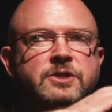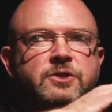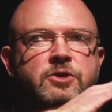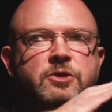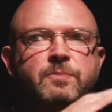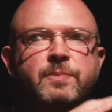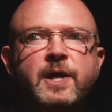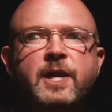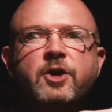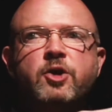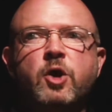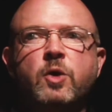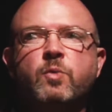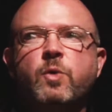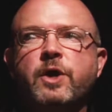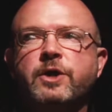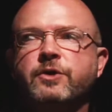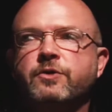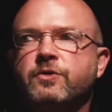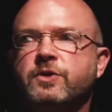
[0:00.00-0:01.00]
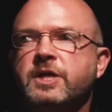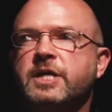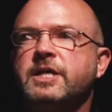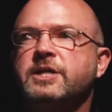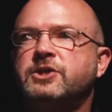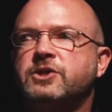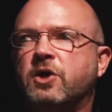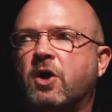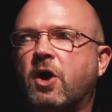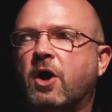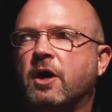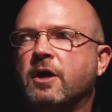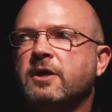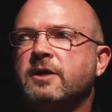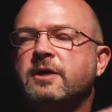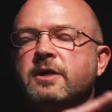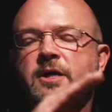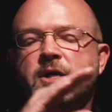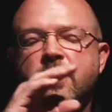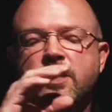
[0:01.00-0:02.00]
So depending on what your needs
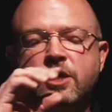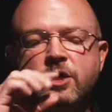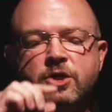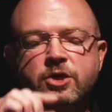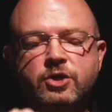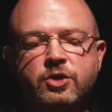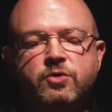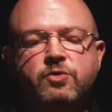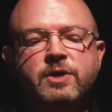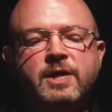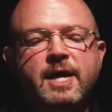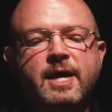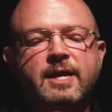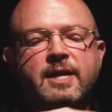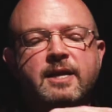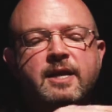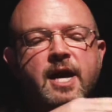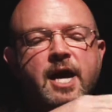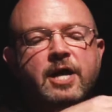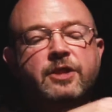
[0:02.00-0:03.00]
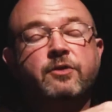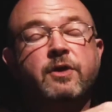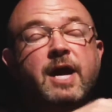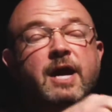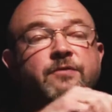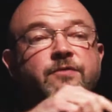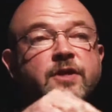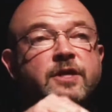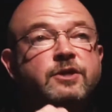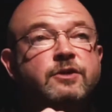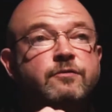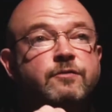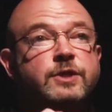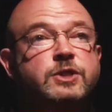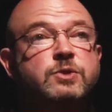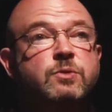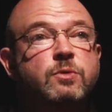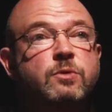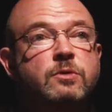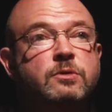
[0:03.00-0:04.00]
are, you can either have
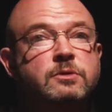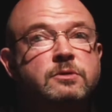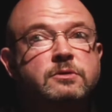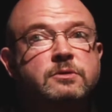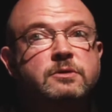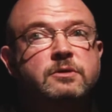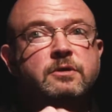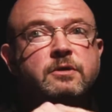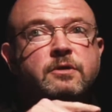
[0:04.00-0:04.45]
individual